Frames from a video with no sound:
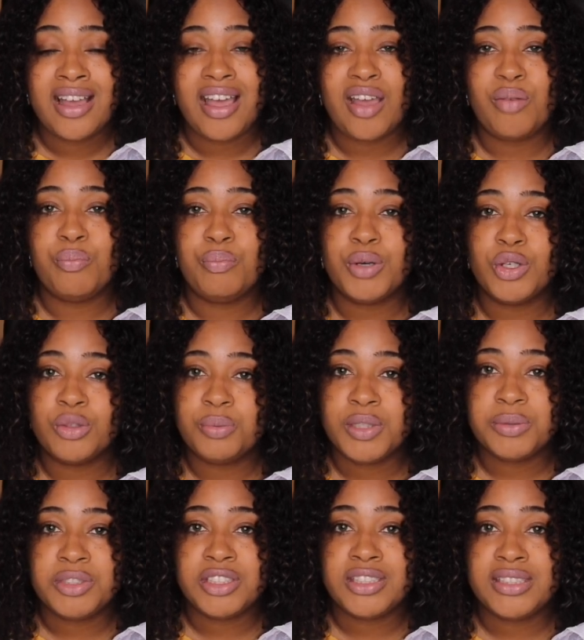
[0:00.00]
and both
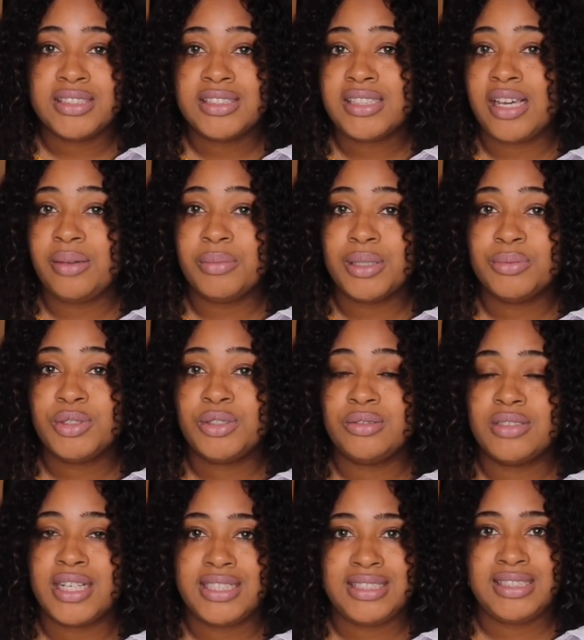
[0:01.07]
purchases came up to
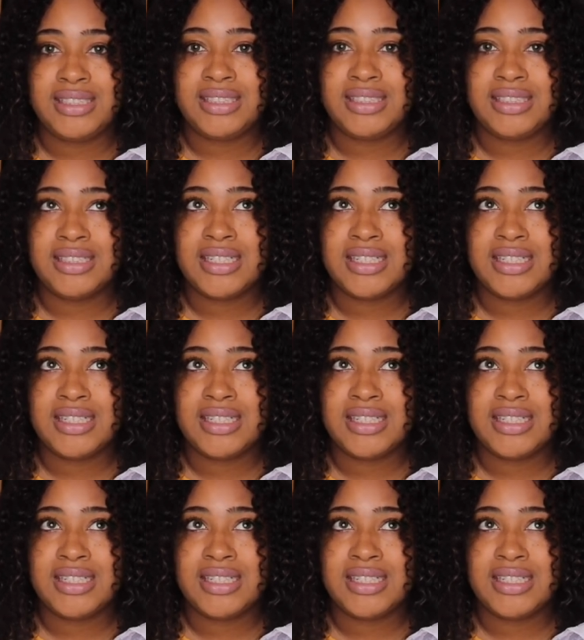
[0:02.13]
19,